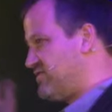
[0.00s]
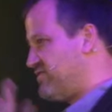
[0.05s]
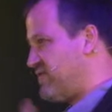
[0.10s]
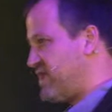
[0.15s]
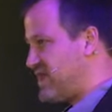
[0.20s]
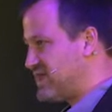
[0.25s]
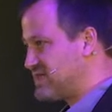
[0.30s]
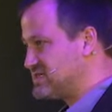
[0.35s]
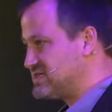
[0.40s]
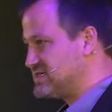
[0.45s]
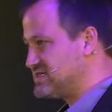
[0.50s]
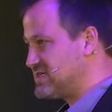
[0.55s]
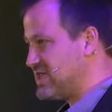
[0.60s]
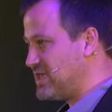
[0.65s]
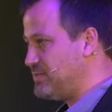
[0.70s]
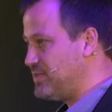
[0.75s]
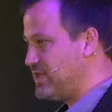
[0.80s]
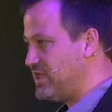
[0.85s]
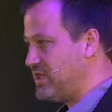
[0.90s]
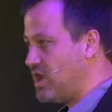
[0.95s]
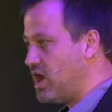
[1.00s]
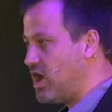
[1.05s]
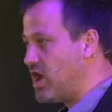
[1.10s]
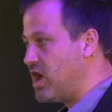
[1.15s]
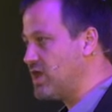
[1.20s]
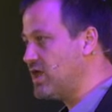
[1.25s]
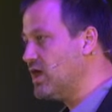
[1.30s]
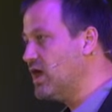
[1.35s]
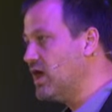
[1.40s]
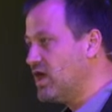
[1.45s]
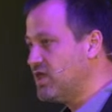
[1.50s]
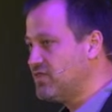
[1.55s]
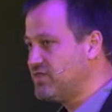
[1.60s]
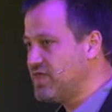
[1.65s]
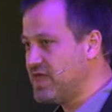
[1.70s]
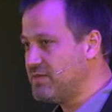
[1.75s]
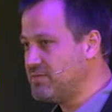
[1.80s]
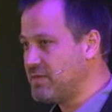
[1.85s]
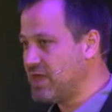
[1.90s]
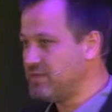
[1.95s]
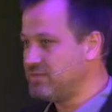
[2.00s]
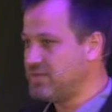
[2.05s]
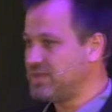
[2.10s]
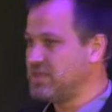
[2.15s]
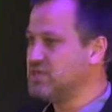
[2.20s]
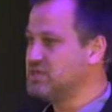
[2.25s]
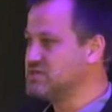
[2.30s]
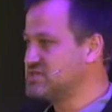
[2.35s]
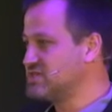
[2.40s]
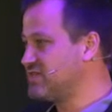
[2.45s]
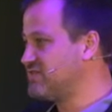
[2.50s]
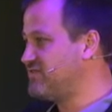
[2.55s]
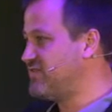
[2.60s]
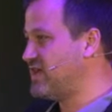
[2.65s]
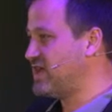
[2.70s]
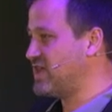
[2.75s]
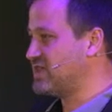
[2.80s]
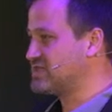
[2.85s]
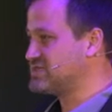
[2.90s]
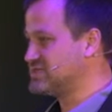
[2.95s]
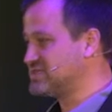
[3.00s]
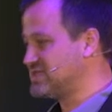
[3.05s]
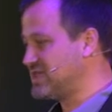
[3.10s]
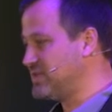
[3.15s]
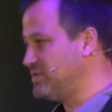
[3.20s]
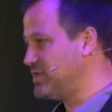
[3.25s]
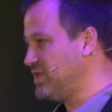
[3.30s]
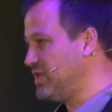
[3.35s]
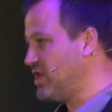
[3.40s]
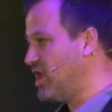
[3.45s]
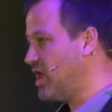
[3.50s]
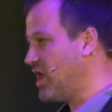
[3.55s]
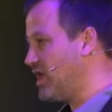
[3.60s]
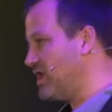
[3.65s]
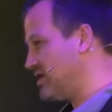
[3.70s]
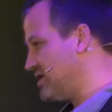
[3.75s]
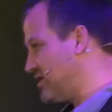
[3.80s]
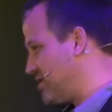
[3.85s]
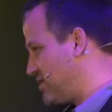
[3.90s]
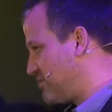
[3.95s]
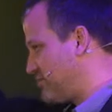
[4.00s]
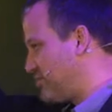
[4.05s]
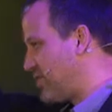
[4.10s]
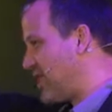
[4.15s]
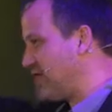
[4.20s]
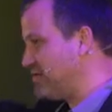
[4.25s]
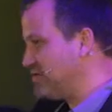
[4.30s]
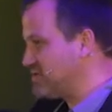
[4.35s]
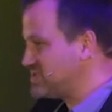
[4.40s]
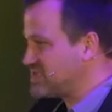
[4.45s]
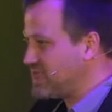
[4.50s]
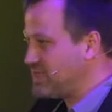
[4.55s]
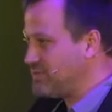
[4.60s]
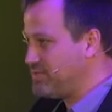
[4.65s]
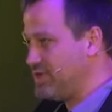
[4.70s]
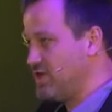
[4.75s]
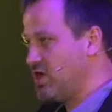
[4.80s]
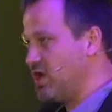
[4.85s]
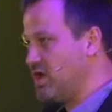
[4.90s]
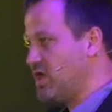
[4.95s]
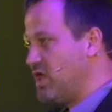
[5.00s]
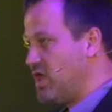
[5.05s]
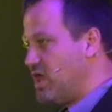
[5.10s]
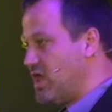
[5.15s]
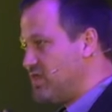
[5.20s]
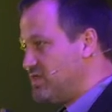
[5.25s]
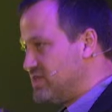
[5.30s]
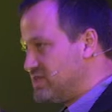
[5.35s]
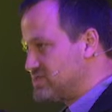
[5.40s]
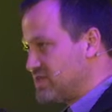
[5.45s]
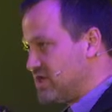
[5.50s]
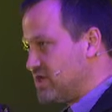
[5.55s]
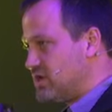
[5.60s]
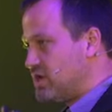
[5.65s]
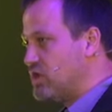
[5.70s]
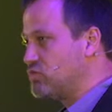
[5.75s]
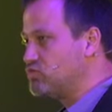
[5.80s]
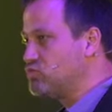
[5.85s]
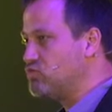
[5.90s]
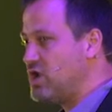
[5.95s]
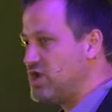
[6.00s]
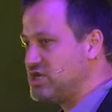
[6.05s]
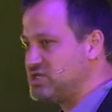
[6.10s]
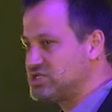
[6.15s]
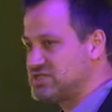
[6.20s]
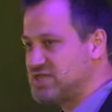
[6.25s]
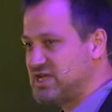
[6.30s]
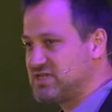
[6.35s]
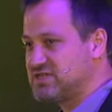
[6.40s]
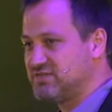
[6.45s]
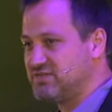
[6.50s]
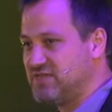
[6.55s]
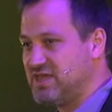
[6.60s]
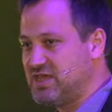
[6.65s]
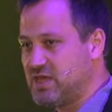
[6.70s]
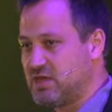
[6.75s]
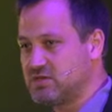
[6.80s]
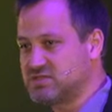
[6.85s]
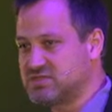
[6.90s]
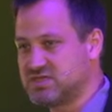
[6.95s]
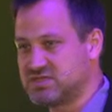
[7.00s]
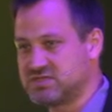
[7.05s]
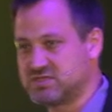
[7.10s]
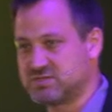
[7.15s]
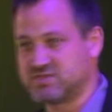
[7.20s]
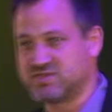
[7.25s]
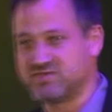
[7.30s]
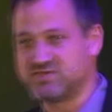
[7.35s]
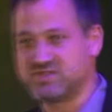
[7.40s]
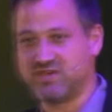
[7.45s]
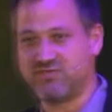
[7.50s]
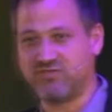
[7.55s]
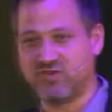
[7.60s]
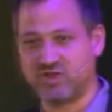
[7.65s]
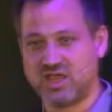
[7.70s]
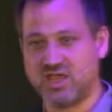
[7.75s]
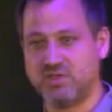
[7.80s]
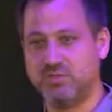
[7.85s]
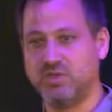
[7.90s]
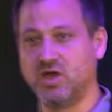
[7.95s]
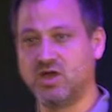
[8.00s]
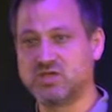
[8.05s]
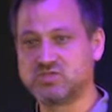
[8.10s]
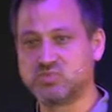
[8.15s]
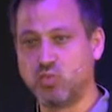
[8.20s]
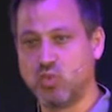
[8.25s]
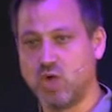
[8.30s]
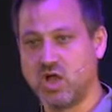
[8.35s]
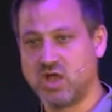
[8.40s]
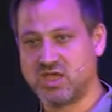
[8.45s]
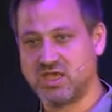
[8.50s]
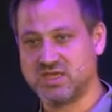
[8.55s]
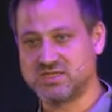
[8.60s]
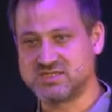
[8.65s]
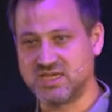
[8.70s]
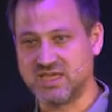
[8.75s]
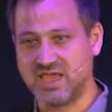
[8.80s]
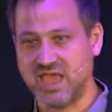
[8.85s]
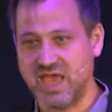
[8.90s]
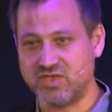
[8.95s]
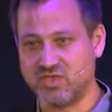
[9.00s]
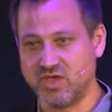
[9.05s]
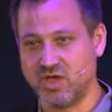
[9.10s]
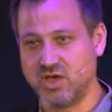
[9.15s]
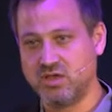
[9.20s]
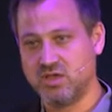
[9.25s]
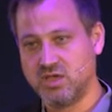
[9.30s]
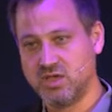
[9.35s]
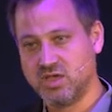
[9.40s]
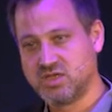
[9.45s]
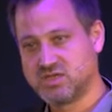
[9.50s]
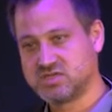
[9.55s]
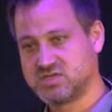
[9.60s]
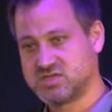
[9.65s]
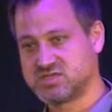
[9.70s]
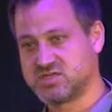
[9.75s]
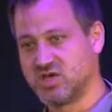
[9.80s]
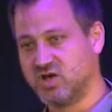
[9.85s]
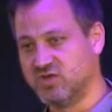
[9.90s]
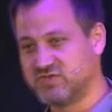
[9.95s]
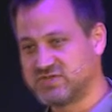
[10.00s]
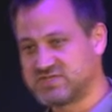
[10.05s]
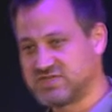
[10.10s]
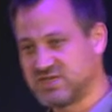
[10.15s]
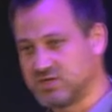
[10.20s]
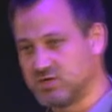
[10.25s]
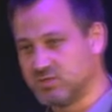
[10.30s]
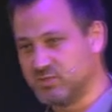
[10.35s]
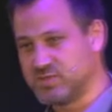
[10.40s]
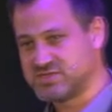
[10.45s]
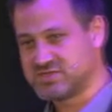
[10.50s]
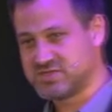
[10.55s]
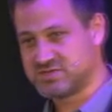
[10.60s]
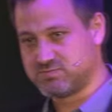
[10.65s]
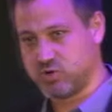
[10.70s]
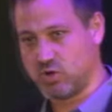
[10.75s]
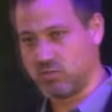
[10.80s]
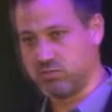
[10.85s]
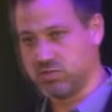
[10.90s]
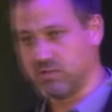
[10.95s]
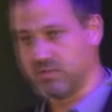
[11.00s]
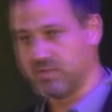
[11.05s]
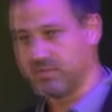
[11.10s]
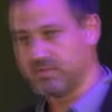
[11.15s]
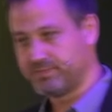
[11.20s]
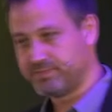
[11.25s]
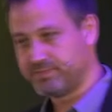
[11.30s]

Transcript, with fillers: FedEx's API. They may be using FedEx's API and a payment API. There's a, a rich set of ecosystems of different APIs working together to solve a single business problem.